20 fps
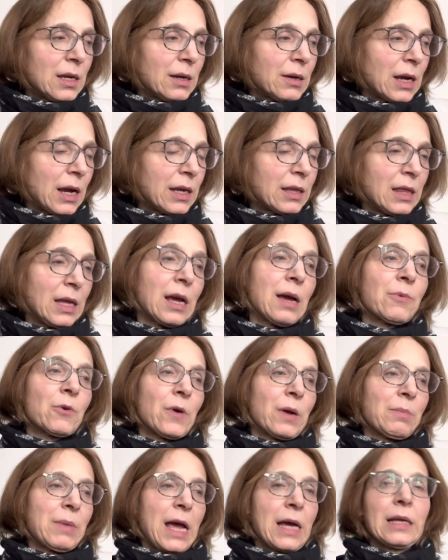I think I'm
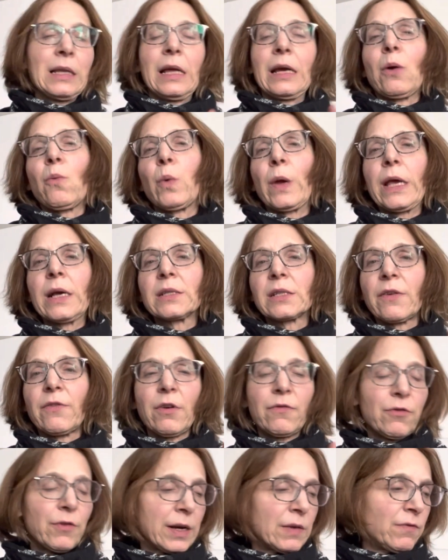going back in like a week because I have
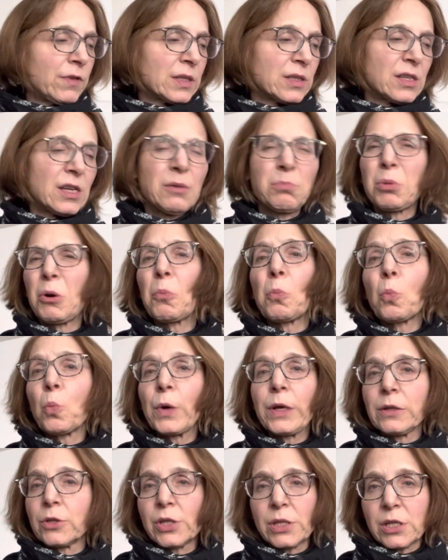a friend visiting, but
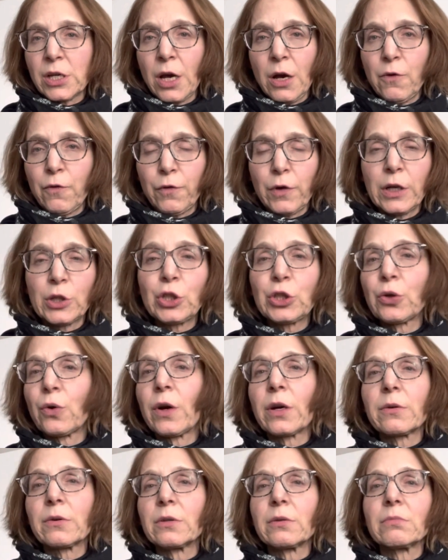we'll just go for a
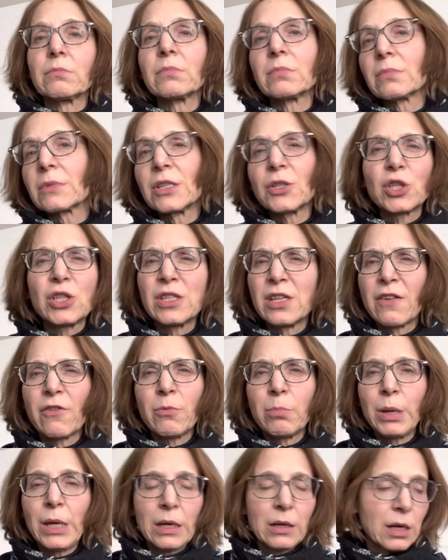short because she's never
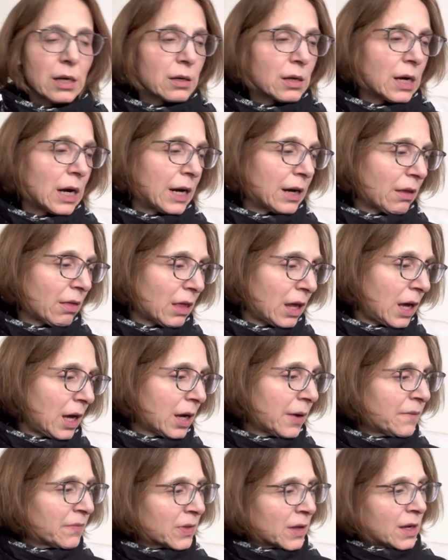been kind of
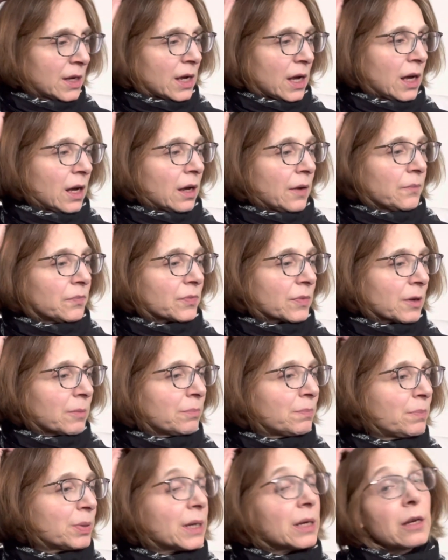thing. Um,
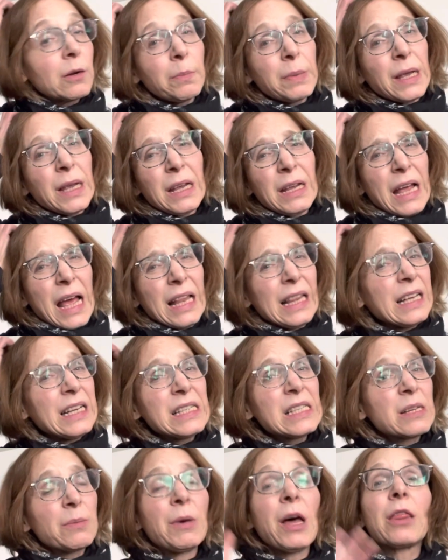but it'll be at
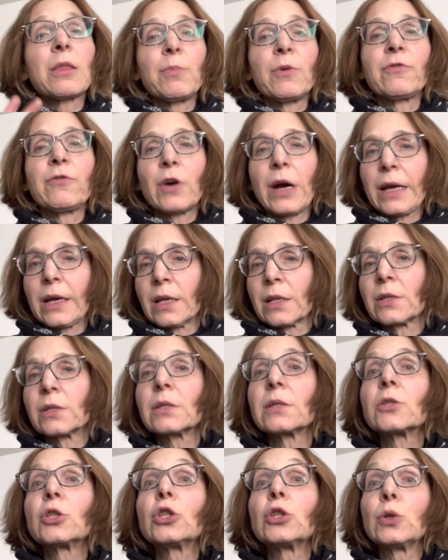least a month before I
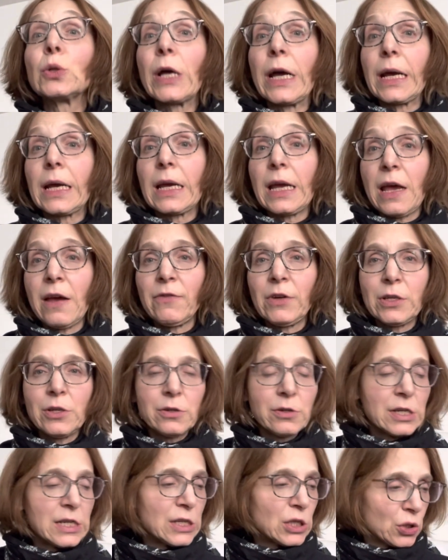can do like heavy
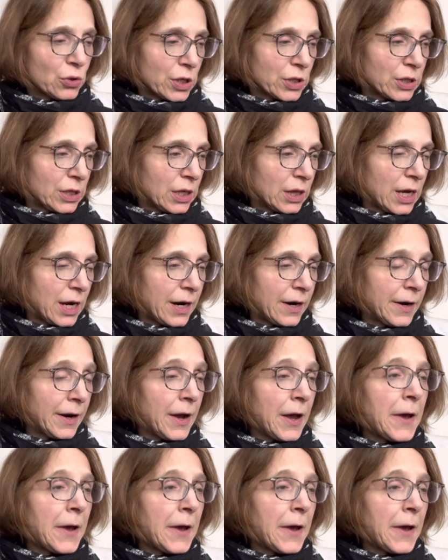duty sourcing there.